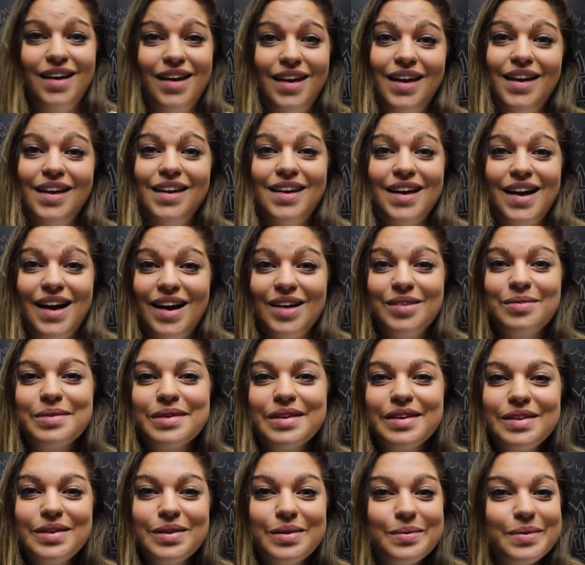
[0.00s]
And I
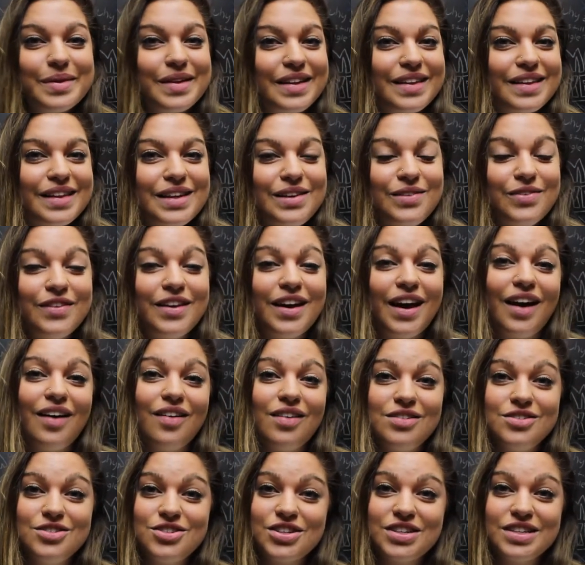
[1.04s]
really don't want to leave
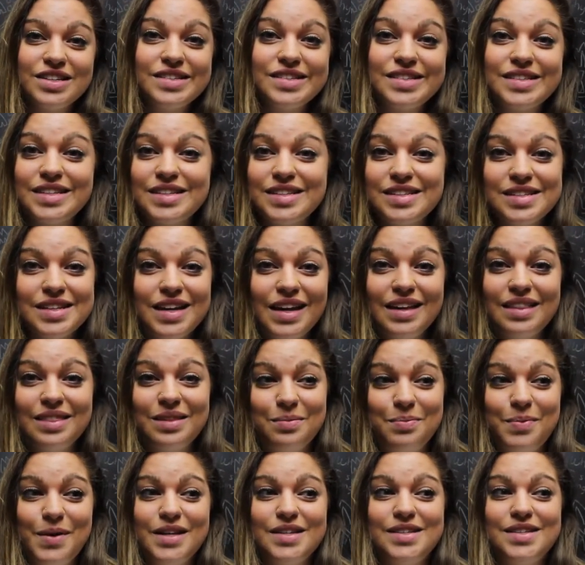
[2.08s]
college, because this is like
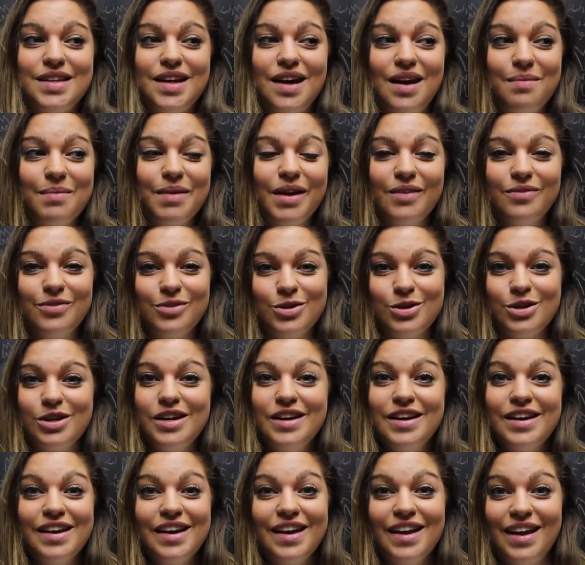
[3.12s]
the best time
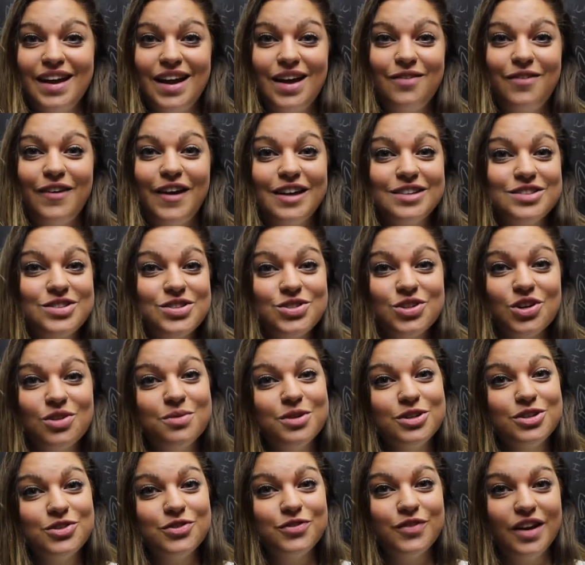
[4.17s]
ever, and I've had so
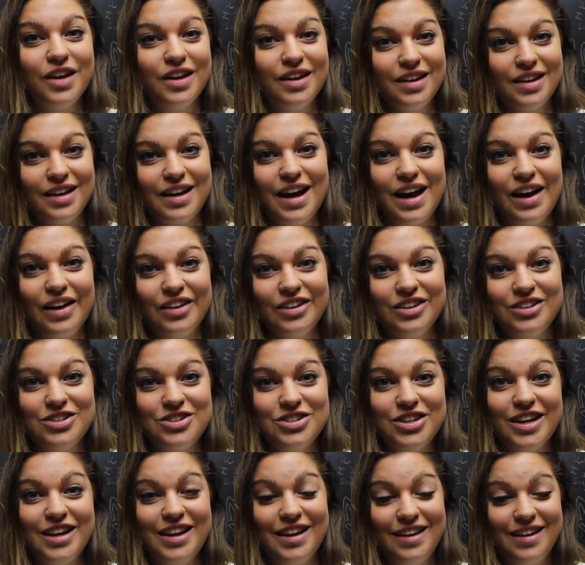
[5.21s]
much fun in college,
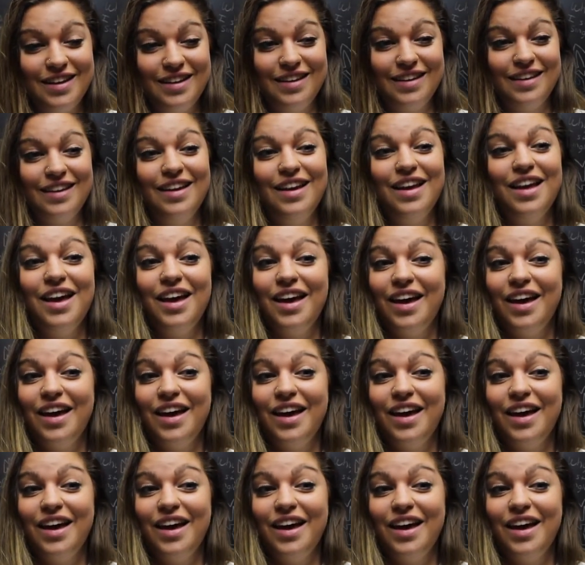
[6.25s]
and